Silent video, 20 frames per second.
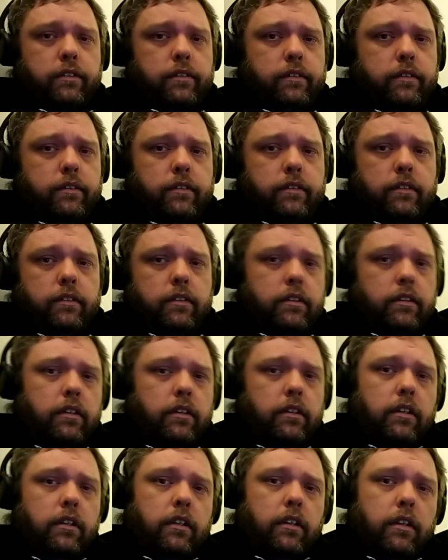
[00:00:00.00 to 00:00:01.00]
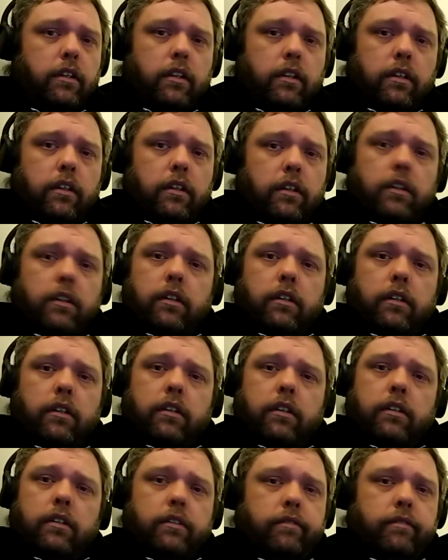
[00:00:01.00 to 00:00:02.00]
Yep. Yeah.
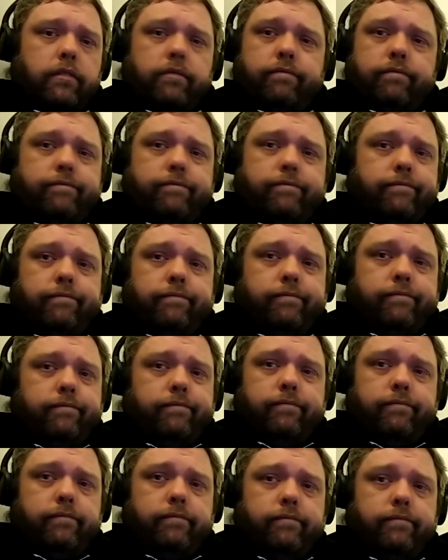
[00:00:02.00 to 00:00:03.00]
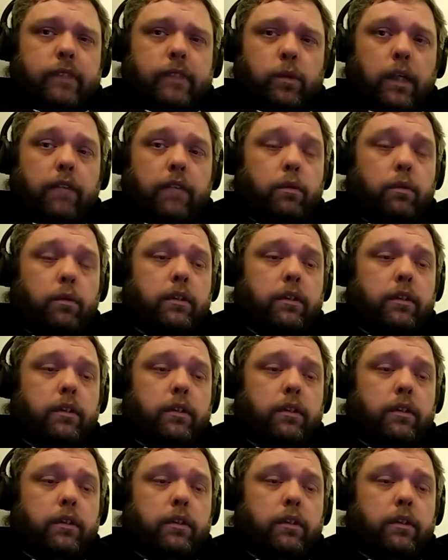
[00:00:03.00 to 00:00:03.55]
Yeah. Uh, That's what I've always